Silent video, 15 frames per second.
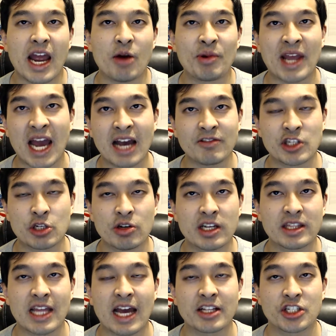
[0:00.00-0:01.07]
And we have to
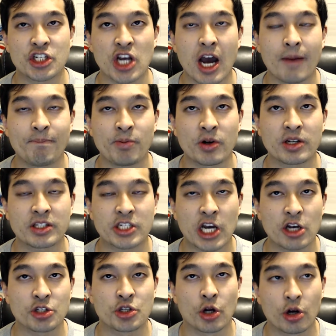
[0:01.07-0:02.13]
it that Chopper
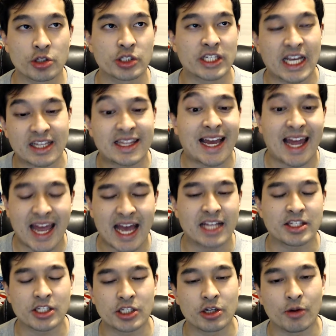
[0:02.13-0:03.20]
tells Zoro to get that
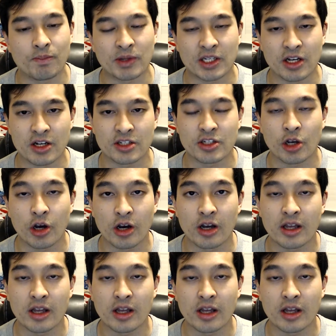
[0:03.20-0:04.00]
antidote because